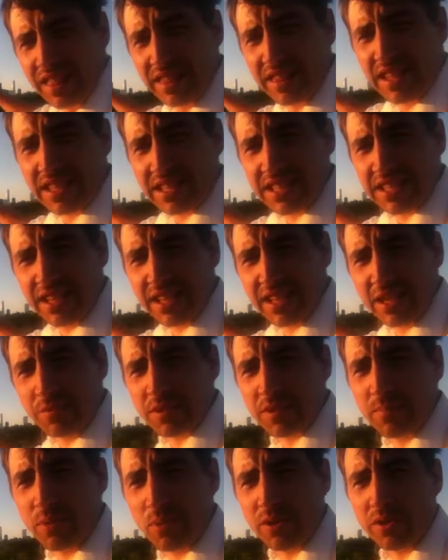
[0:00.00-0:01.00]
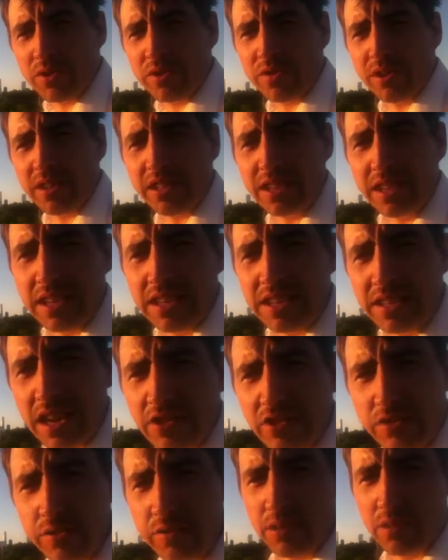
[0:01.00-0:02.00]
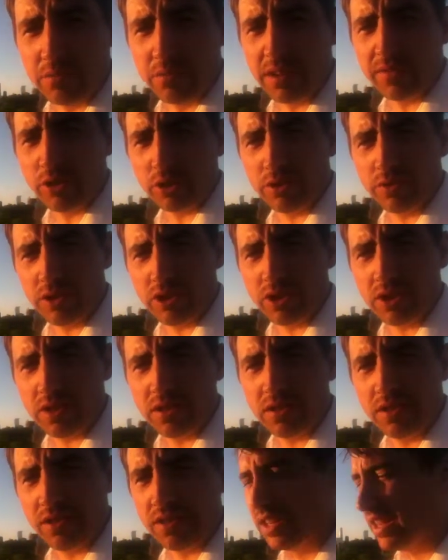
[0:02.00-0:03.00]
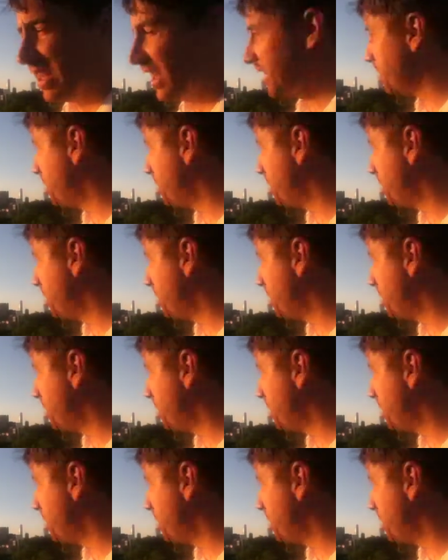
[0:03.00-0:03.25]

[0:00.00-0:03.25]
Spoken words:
This city was born during the Industrial Revolution. It's